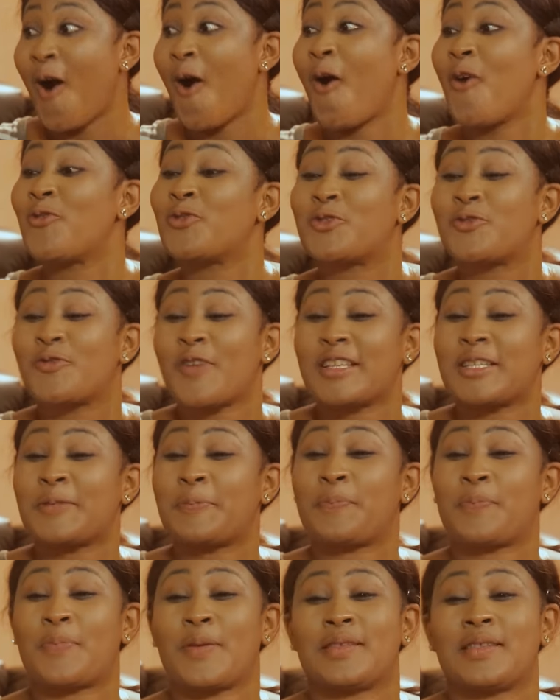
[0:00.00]

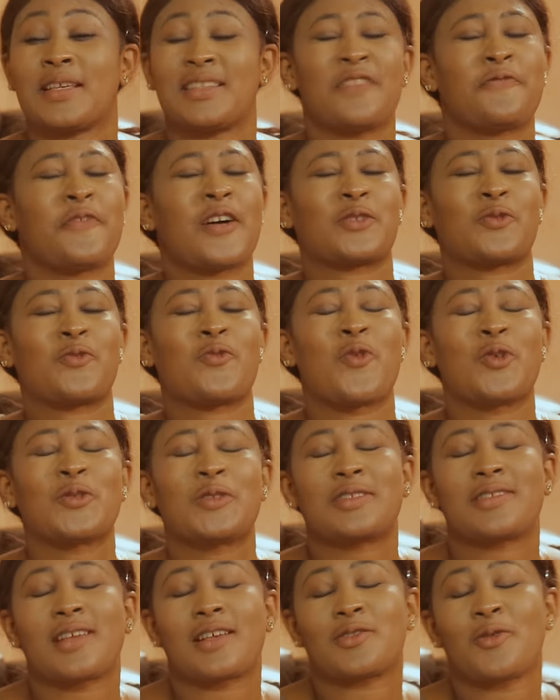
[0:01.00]
100%, in fact,
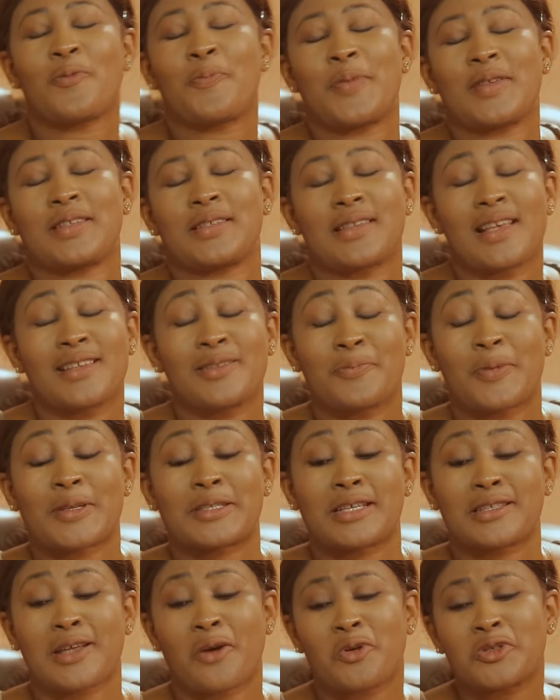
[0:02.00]
1000%
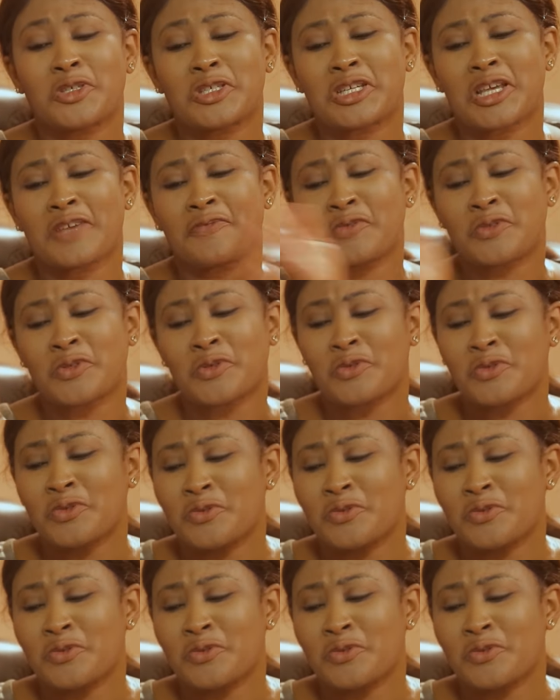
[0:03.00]
better than what she gave to